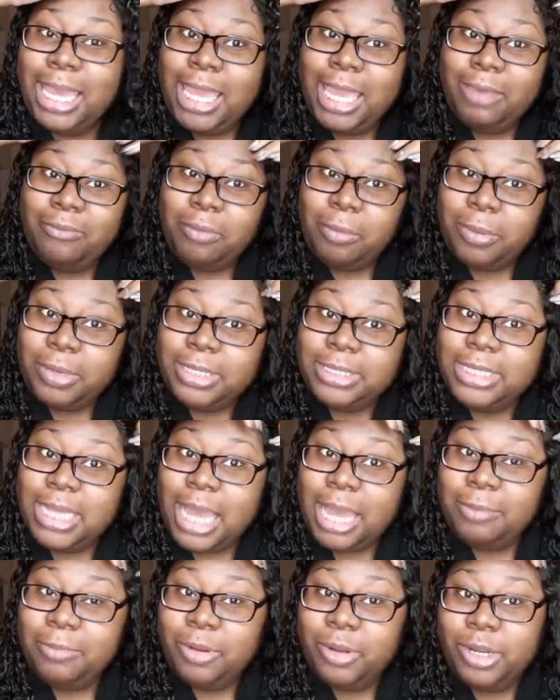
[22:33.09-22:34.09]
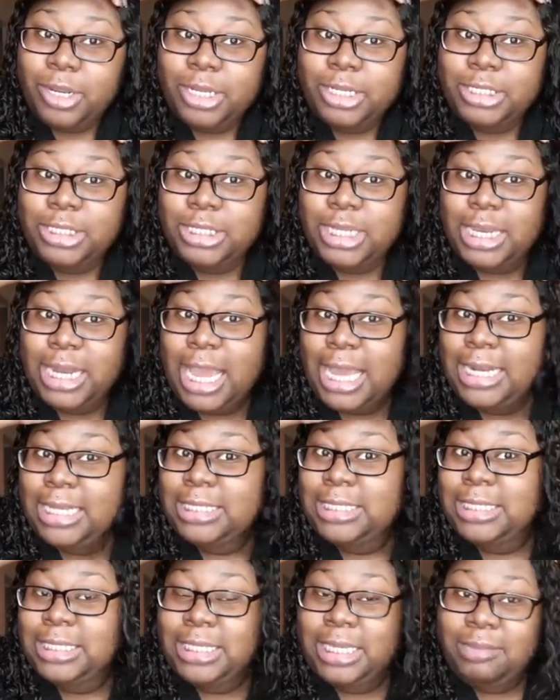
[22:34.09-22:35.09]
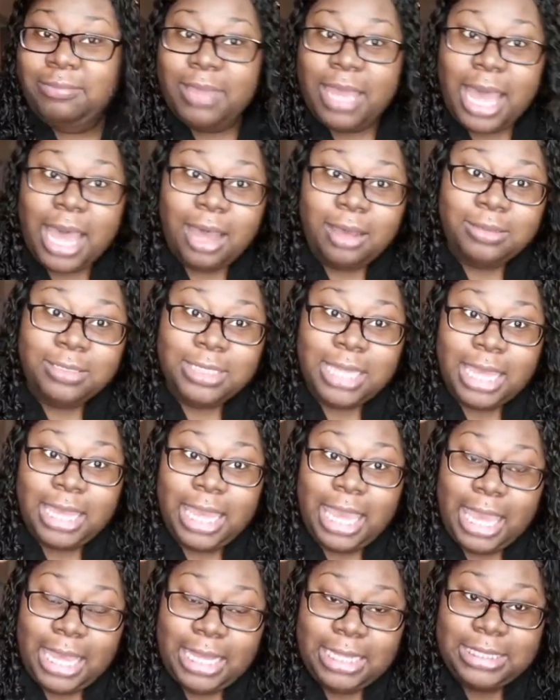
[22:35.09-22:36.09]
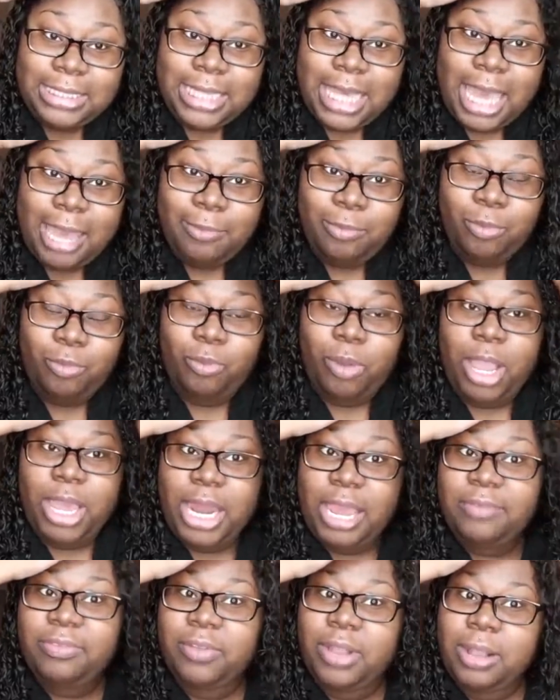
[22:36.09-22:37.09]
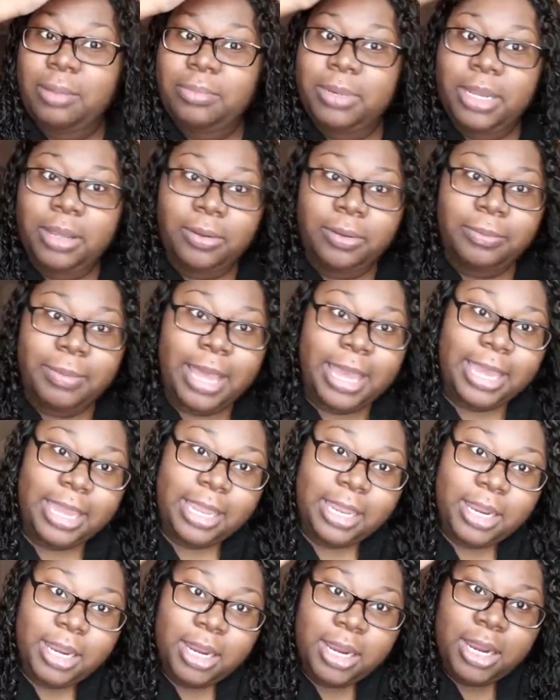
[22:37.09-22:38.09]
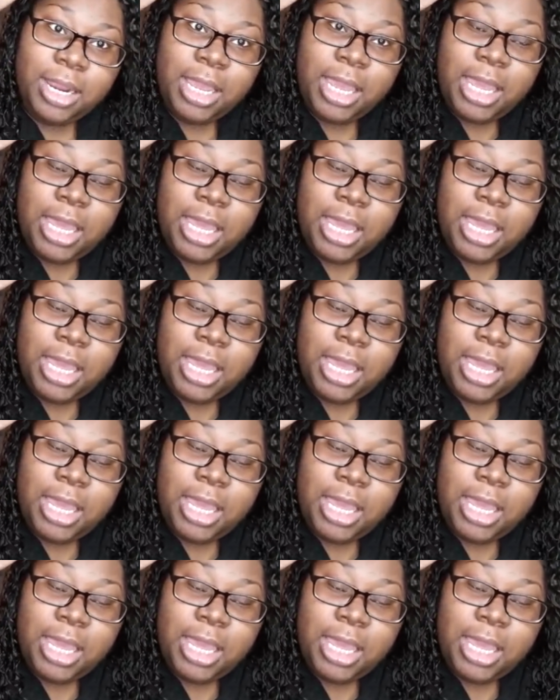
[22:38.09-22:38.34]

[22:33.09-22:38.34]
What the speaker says: If I'm on a time crunch and I need to leave the house like ASAP right after I'm done with my hair,